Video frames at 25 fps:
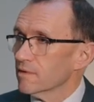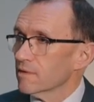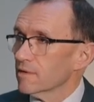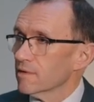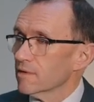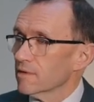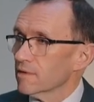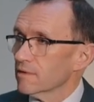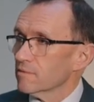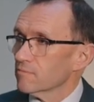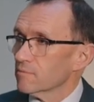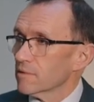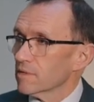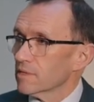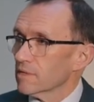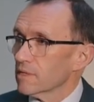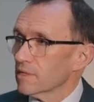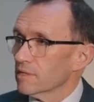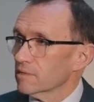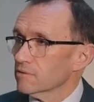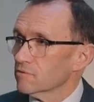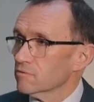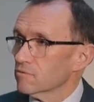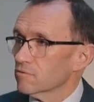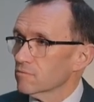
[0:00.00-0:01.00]
We
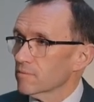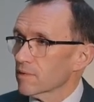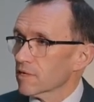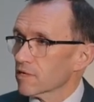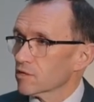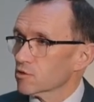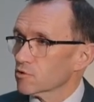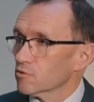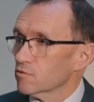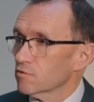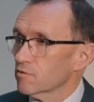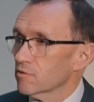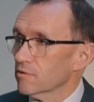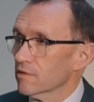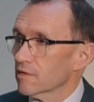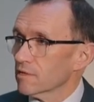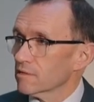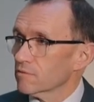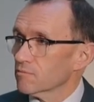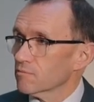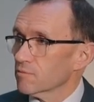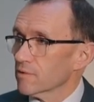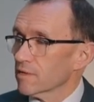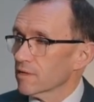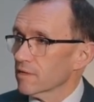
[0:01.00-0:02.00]
need to make sure
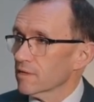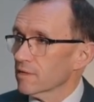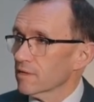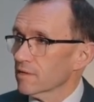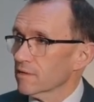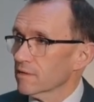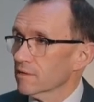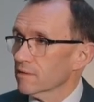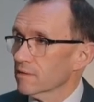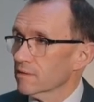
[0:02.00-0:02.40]
that we